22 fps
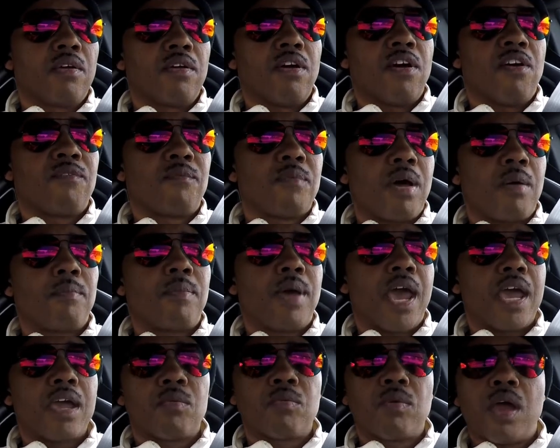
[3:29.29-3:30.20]
of my
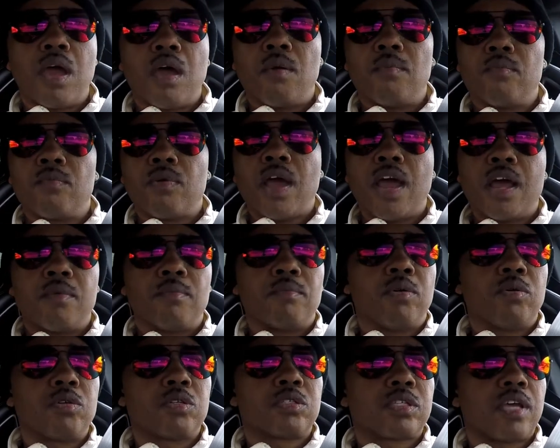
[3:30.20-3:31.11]
background riding
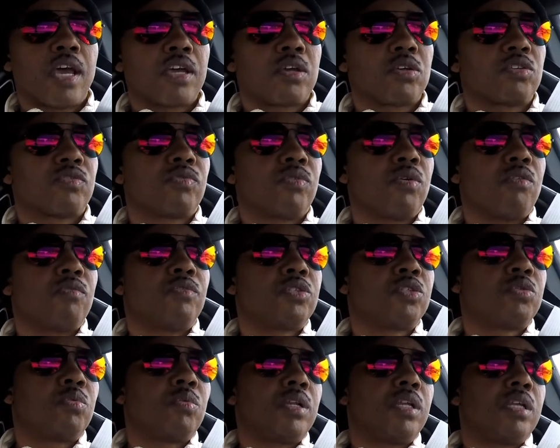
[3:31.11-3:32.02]
motorcycles for over
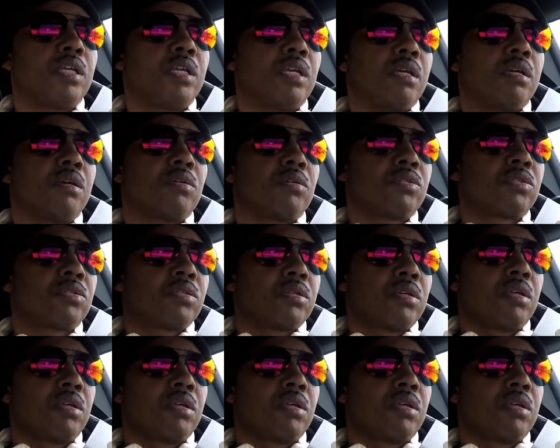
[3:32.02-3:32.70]
20 years.